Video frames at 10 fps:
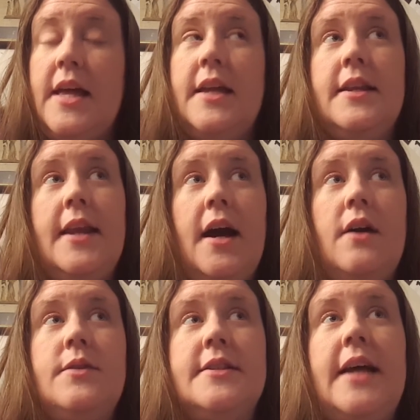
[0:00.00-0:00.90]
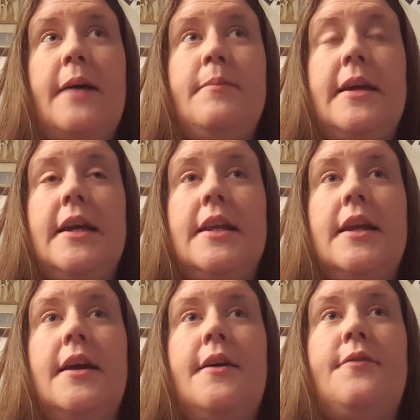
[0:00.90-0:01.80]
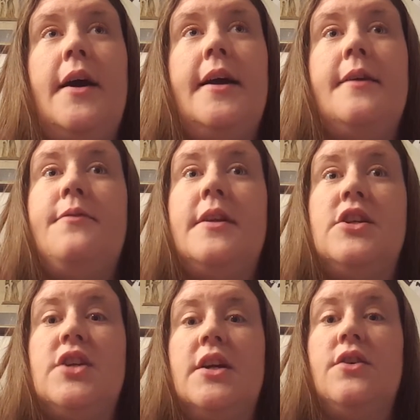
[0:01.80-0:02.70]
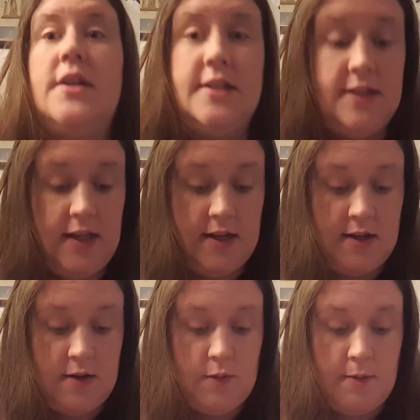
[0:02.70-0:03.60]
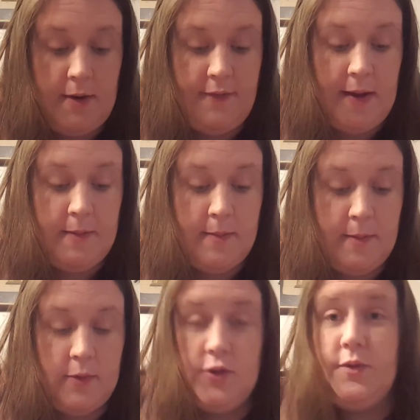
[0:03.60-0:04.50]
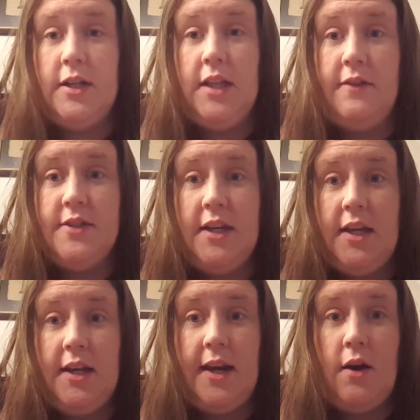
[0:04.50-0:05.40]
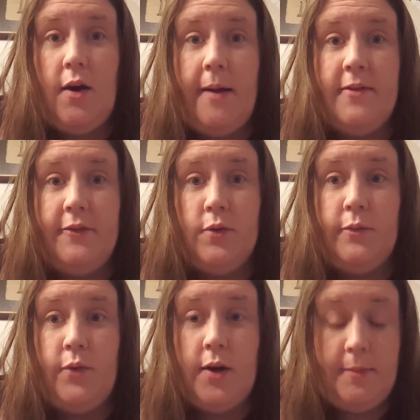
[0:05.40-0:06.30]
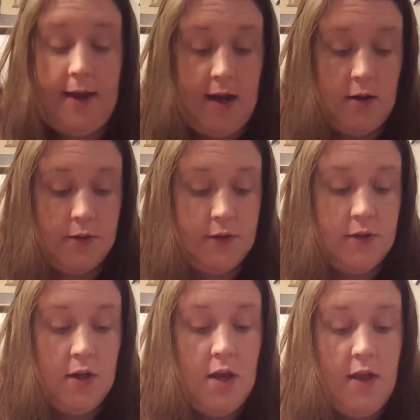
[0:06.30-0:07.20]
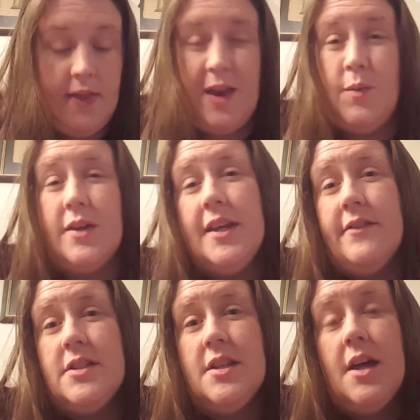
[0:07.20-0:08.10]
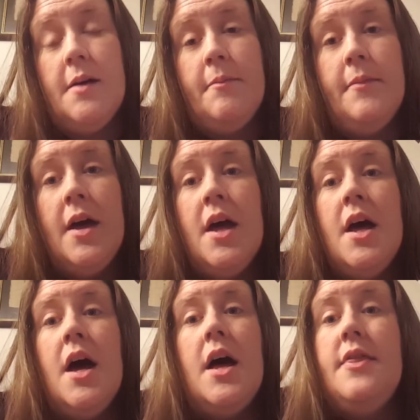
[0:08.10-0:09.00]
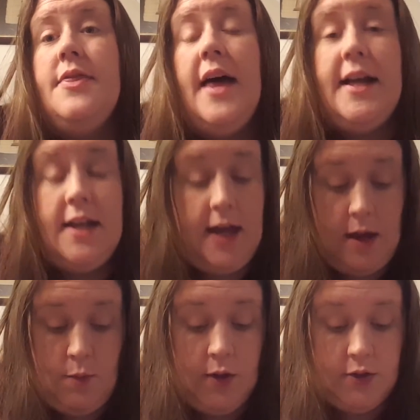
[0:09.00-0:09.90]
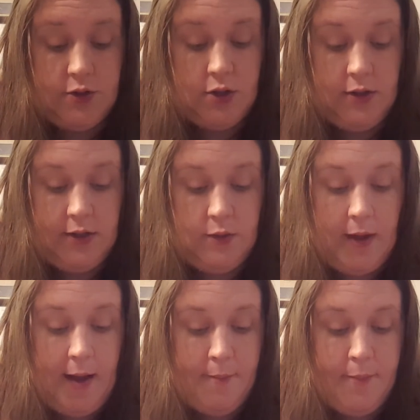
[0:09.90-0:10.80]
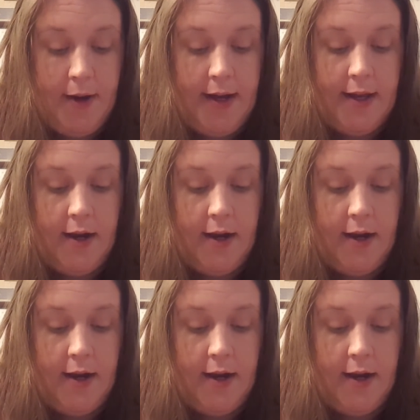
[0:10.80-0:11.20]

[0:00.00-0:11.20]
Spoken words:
Now, does that mean if I finish Icarus and one of my family members really loves it and I don't have enough room for it in my house that I wouldn't give it to them? That I will certainly do that. But